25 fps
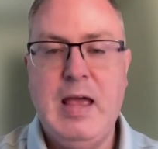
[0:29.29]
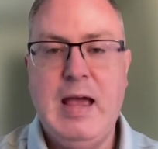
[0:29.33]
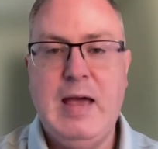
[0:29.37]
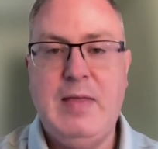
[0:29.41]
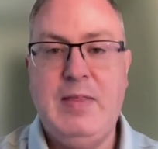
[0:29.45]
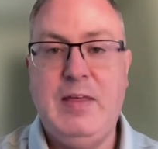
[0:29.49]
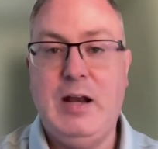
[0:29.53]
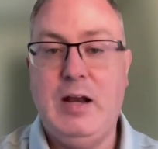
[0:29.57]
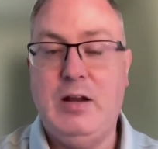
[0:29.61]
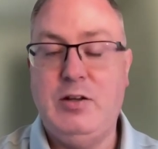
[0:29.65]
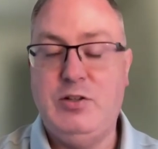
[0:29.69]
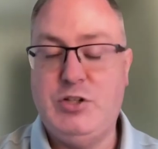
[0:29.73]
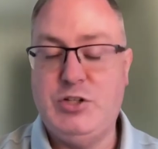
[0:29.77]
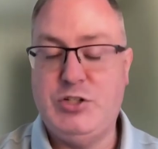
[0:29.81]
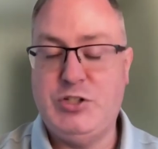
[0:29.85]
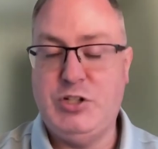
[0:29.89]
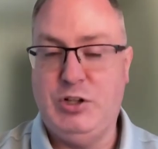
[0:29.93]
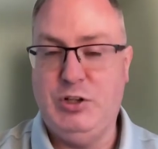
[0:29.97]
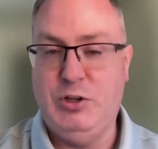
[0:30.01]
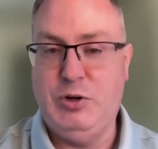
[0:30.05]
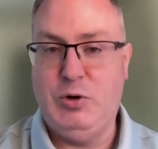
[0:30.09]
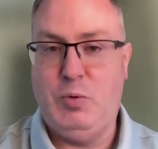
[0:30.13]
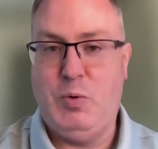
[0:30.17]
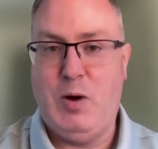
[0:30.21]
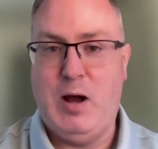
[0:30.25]
And then in just
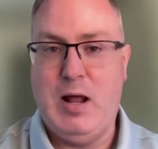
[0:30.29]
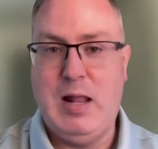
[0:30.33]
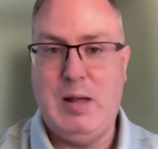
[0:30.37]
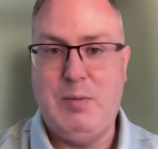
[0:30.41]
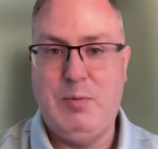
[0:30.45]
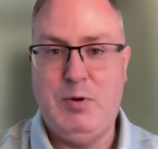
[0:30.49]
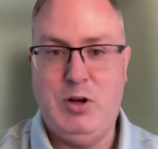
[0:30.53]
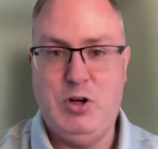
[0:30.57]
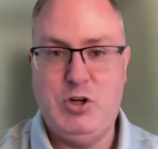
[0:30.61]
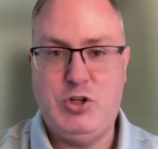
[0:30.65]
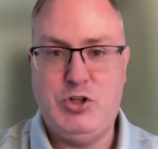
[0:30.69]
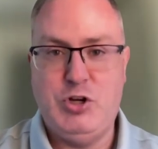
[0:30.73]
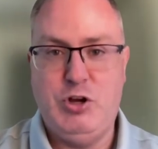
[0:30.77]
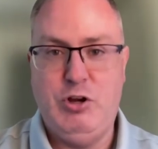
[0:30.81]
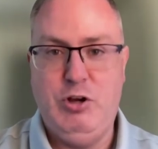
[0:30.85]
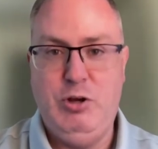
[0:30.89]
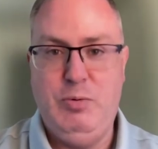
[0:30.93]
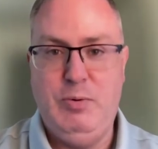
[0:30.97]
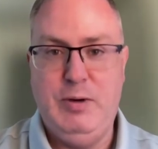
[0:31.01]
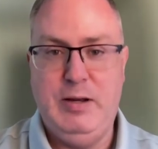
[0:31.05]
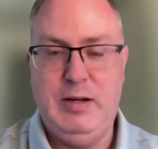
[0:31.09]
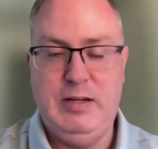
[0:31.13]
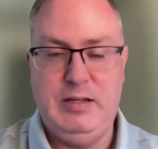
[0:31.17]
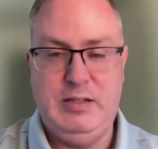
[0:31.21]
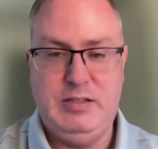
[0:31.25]
a little while, I'm going to show
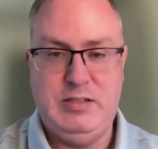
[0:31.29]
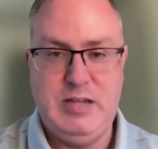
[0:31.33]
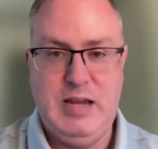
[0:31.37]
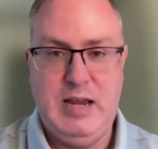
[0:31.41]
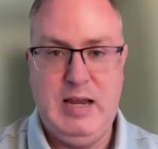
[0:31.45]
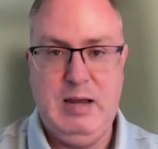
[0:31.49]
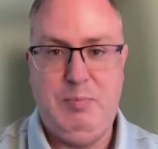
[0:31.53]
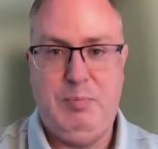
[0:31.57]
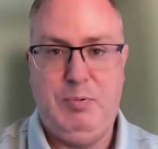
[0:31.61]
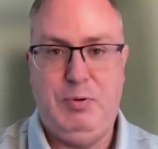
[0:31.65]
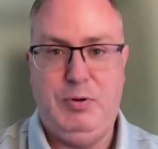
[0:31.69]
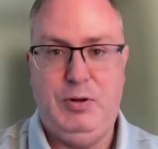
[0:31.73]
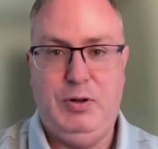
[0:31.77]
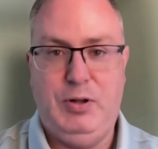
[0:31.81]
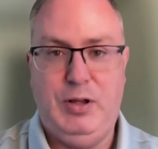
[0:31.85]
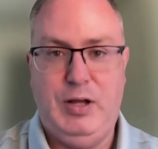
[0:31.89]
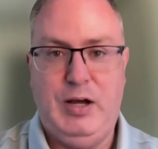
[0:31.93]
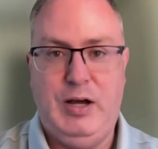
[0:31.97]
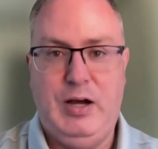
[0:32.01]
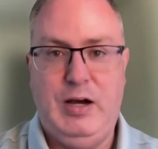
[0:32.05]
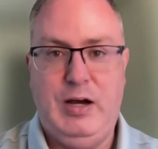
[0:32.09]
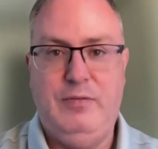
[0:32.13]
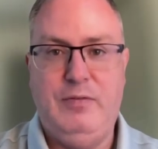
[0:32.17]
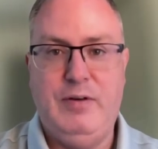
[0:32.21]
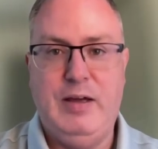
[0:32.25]
you an example
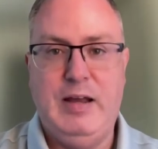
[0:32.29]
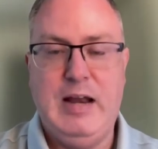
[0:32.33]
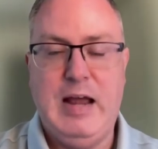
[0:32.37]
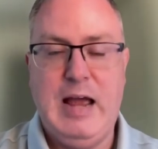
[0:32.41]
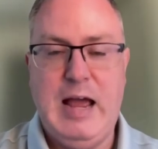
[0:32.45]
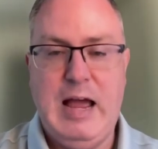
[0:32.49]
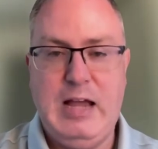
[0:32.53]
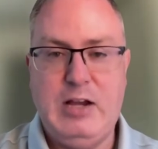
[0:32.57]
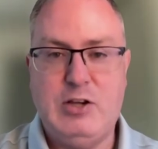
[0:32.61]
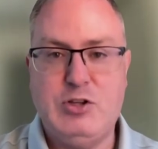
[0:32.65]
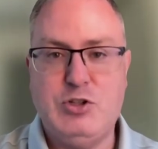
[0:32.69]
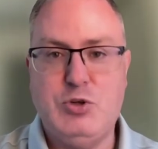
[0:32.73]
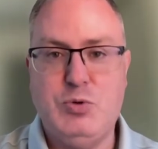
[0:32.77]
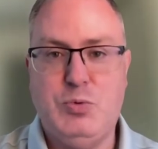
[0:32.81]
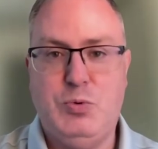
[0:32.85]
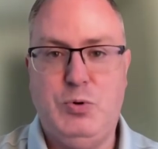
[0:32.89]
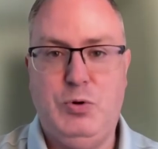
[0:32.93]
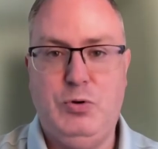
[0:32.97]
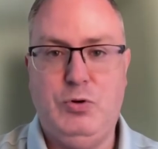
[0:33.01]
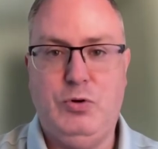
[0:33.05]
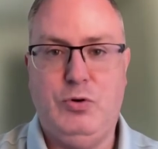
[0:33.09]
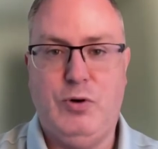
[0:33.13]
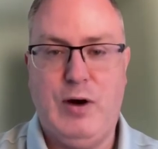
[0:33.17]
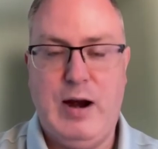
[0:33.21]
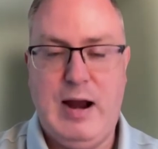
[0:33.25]
of an
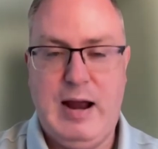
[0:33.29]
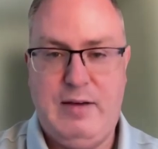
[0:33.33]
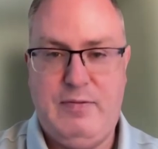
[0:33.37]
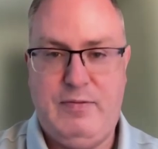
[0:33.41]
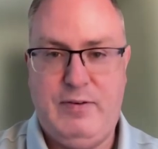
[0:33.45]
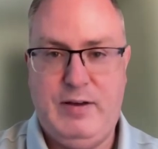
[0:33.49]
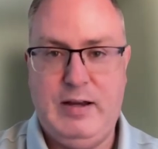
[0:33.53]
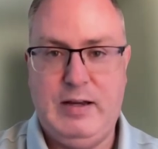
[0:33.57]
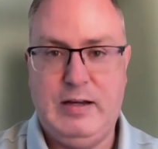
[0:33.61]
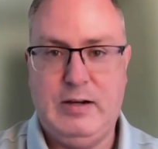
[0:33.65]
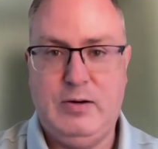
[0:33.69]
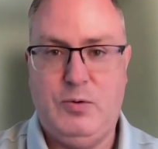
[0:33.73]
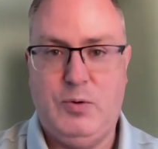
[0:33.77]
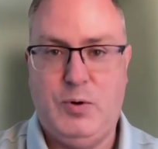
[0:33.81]
actual graphic